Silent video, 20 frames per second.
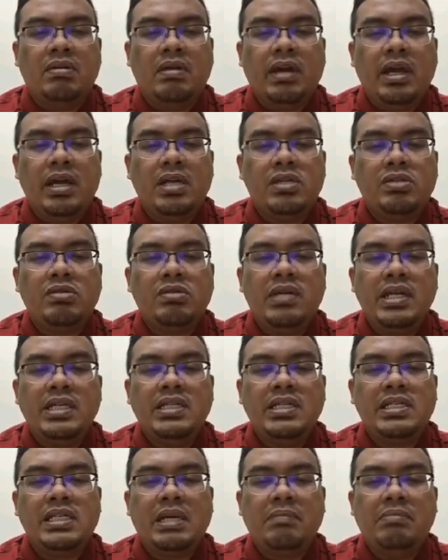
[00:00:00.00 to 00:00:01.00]
Okay, so
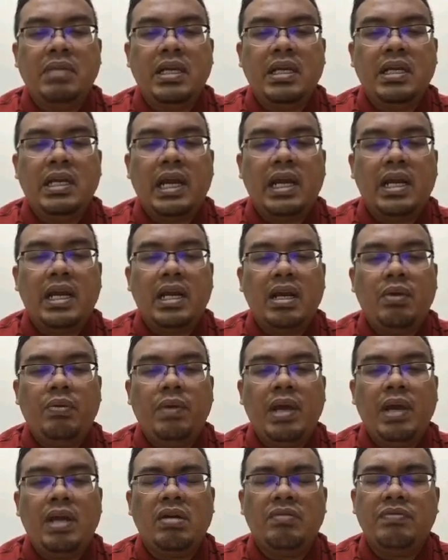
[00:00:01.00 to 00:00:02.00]
this is something that
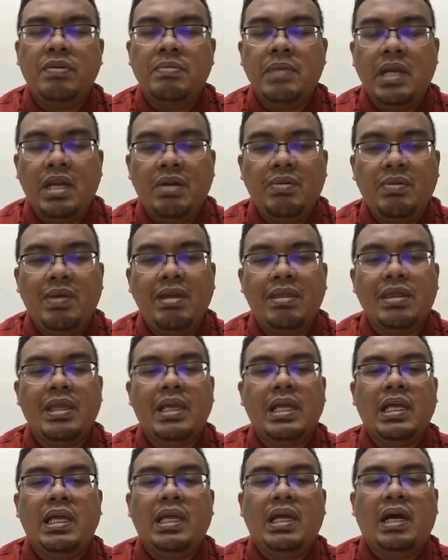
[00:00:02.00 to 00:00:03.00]
we are not familiar with.
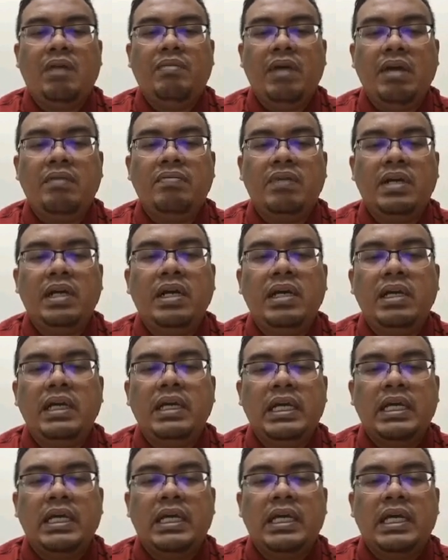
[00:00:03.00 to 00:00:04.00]

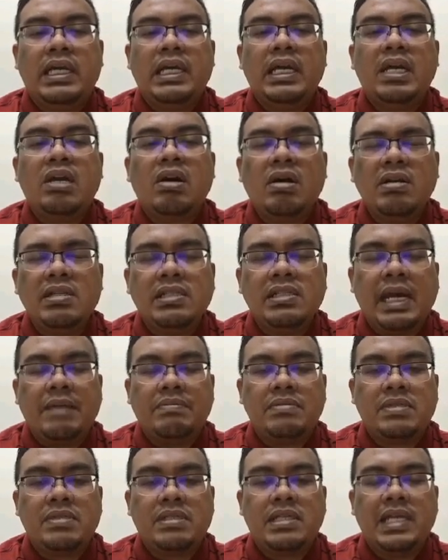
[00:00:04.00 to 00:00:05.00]
However, the
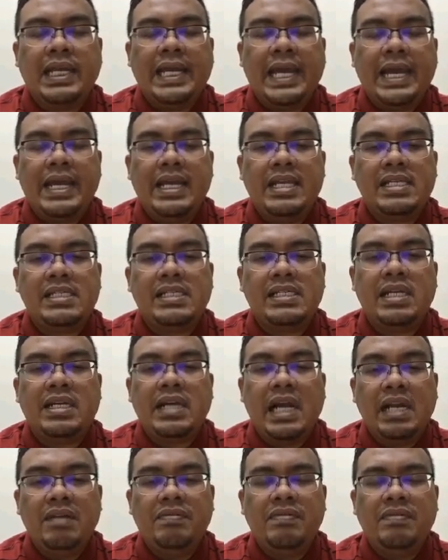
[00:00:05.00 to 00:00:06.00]
concepts that is
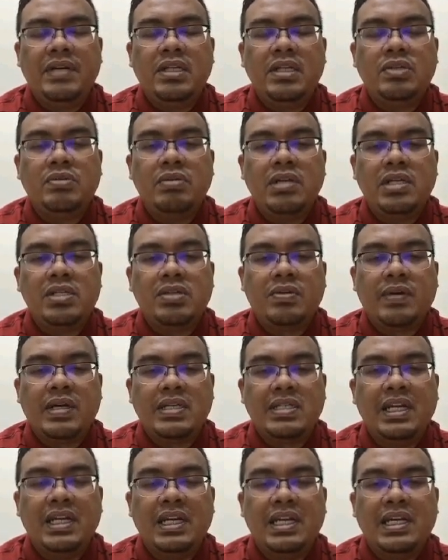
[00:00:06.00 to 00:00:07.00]
relevant to this
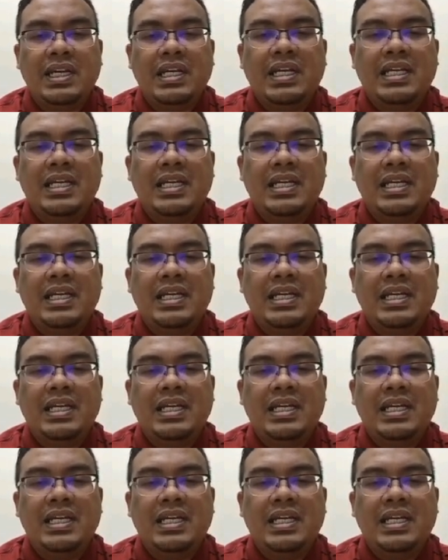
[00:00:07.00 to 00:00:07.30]
question,